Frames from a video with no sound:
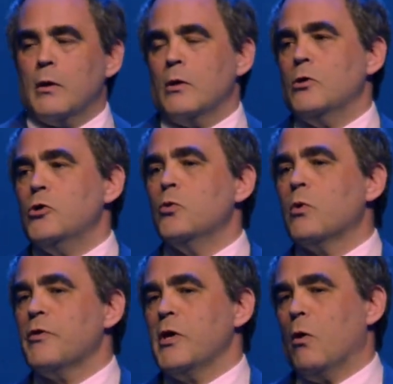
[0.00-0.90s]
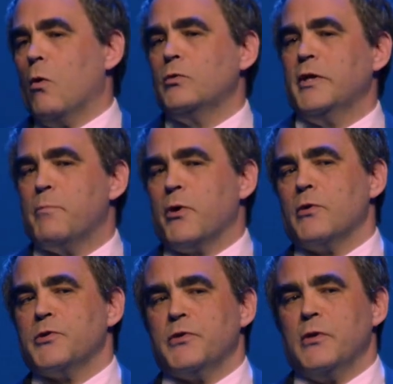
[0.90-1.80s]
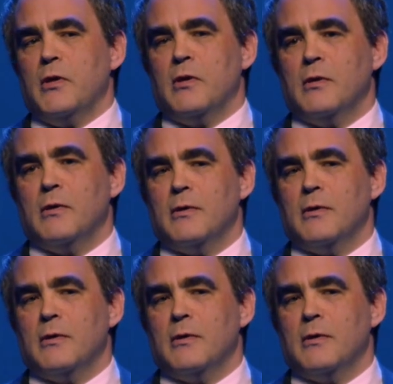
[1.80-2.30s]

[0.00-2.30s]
You were the only person